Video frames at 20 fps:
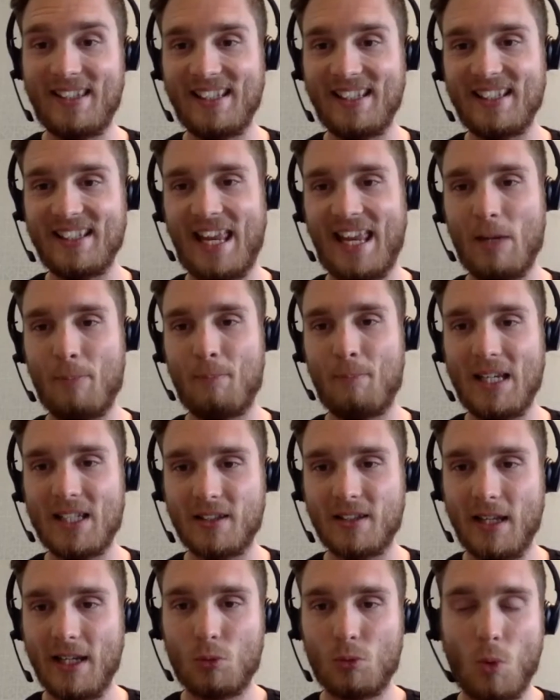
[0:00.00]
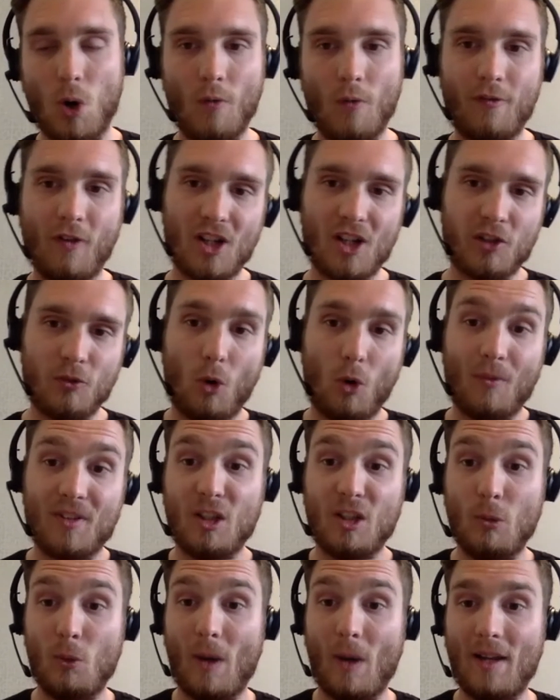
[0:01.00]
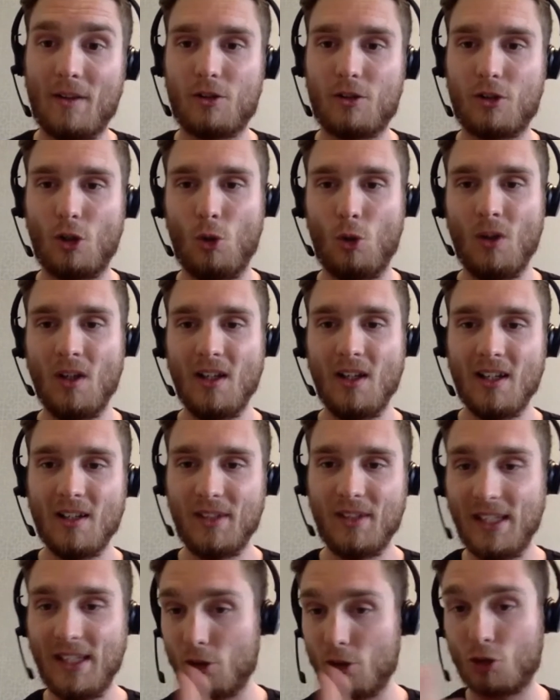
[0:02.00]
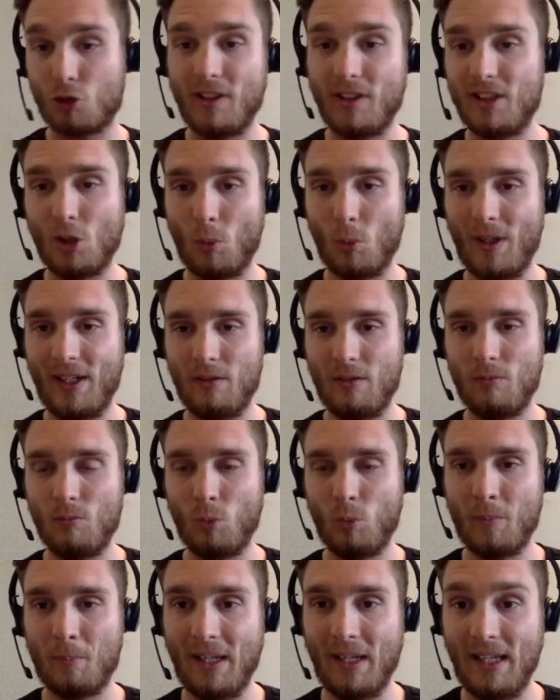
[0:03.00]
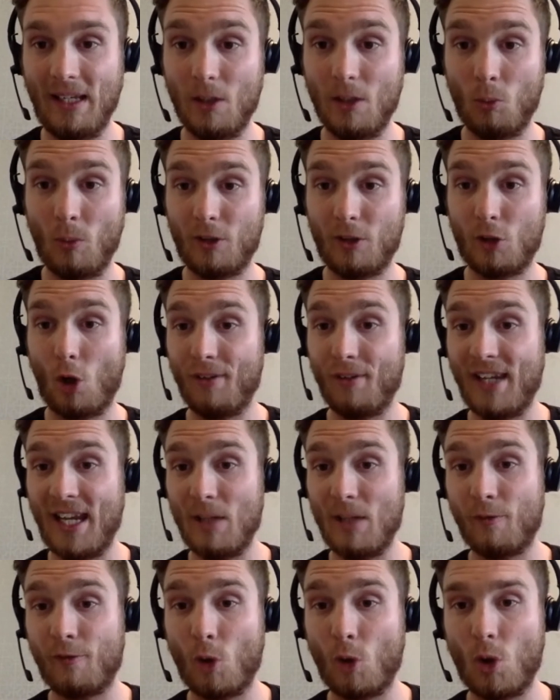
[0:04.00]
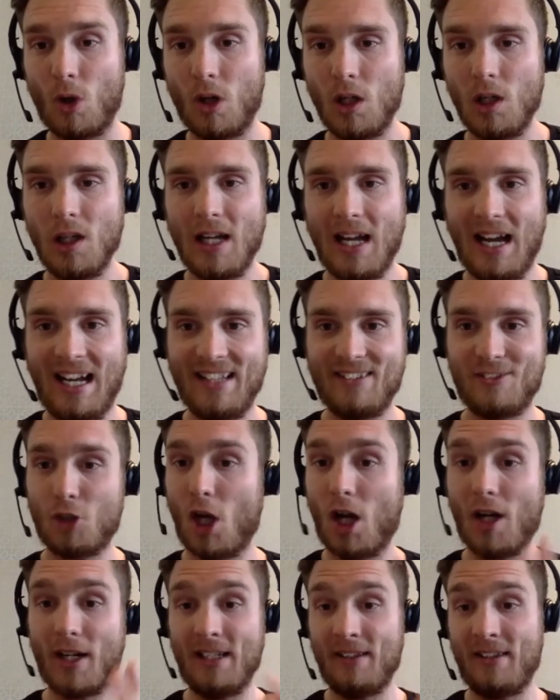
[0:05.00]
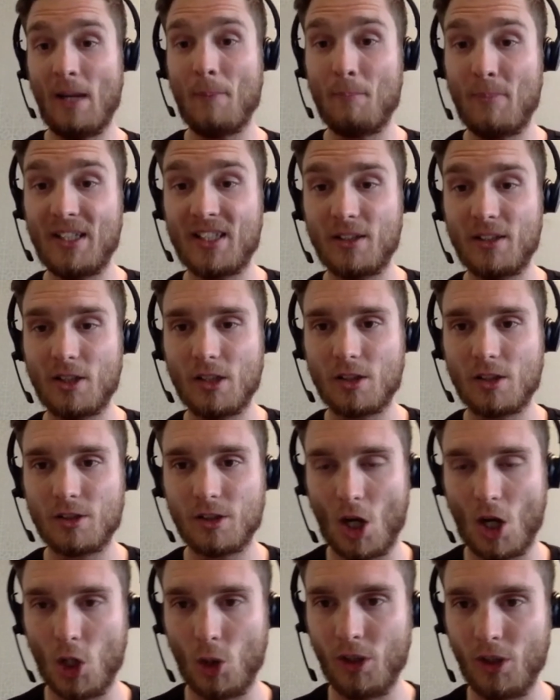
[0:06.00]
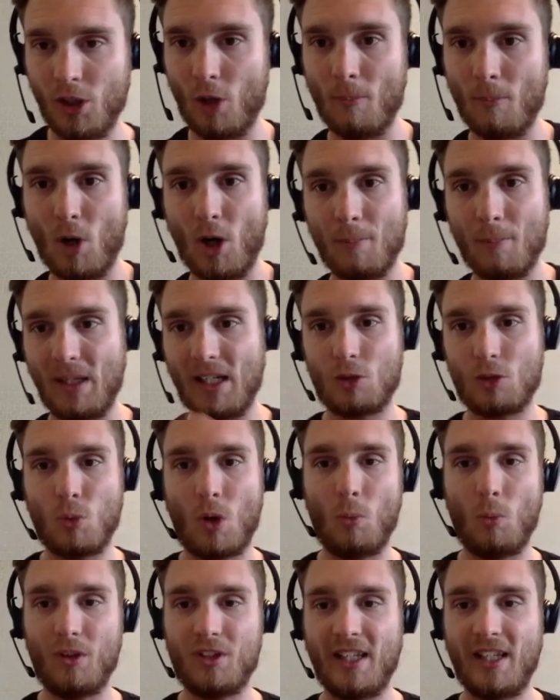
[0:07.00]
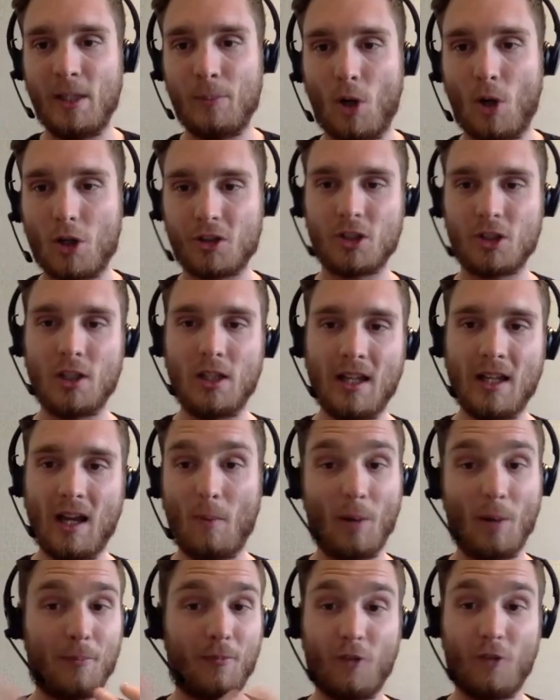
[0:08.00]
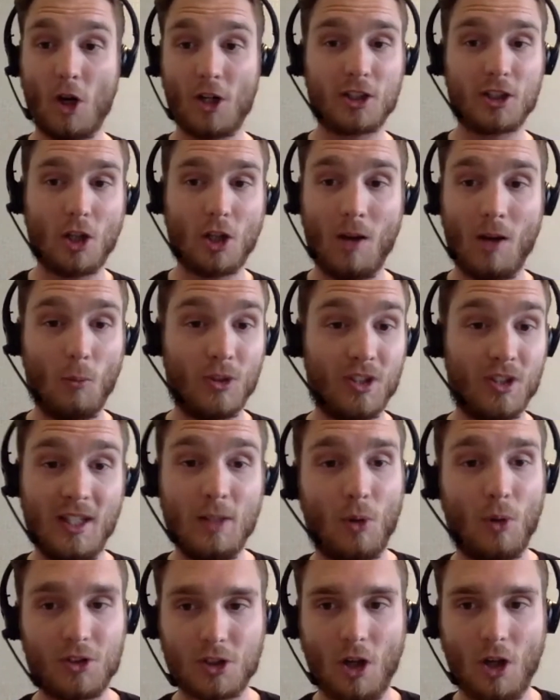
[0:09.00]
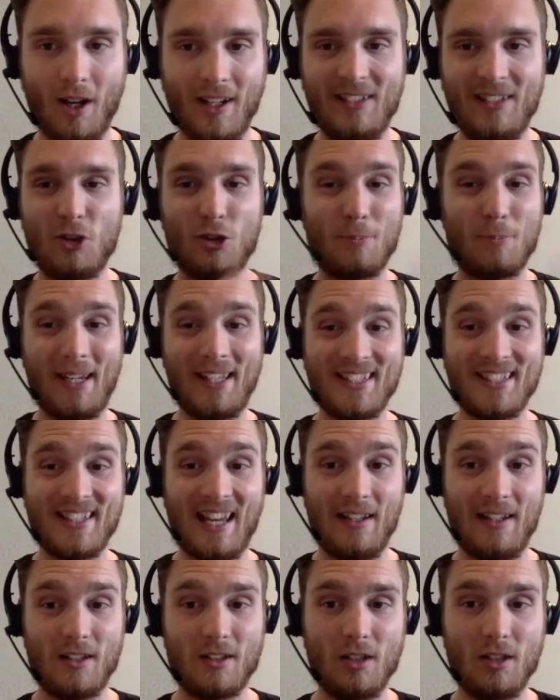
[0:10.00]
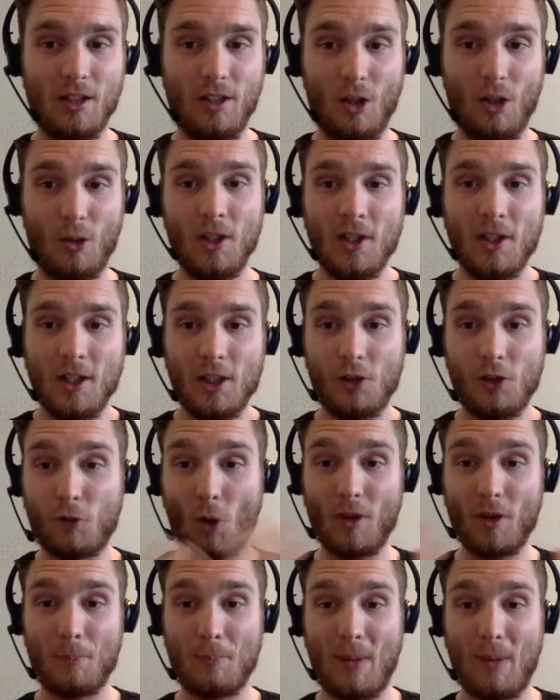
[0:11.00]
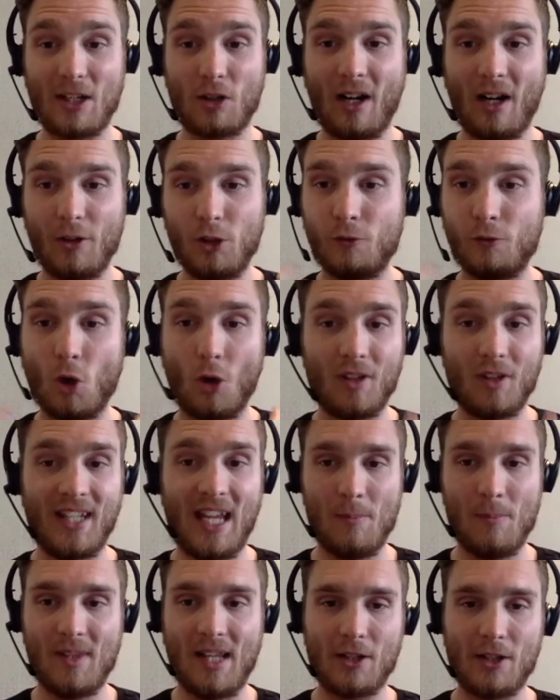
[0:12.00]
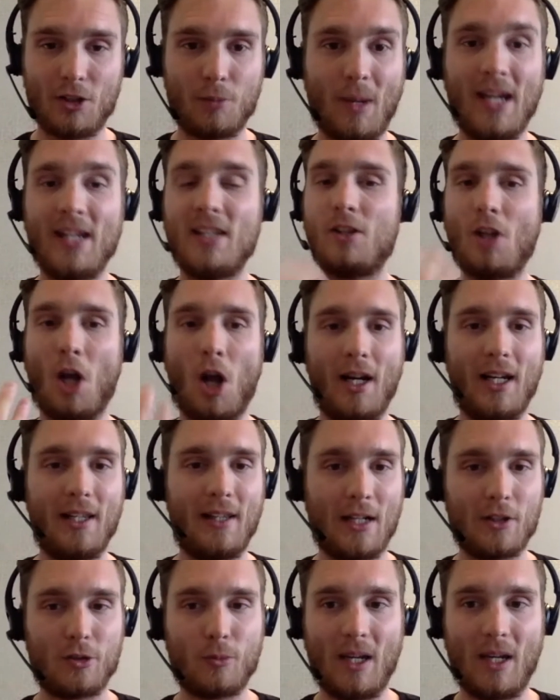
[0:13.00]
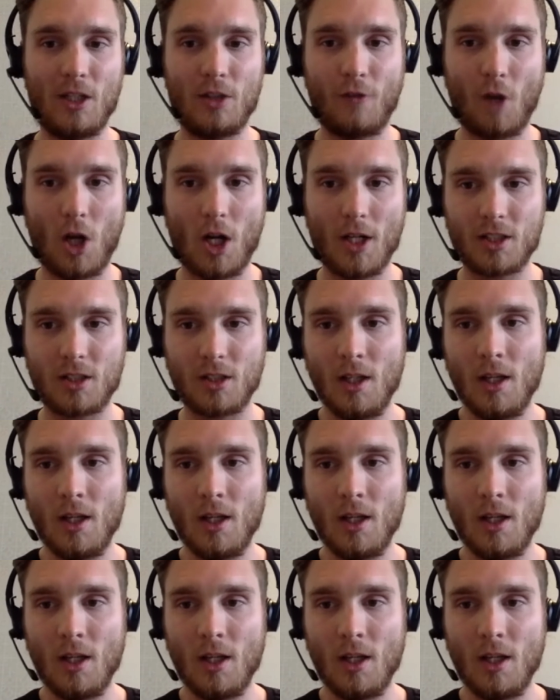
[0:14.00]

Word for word: did as a business, well, first of all, obviously we went to the industries that we'd, we'd been in and we'd got a name for and target them businesses. So, you know, my biggest one was EPOS and my first client was an EPOS client. It just made sense. You know, you've got the background, you've got the name in that space, target that space first.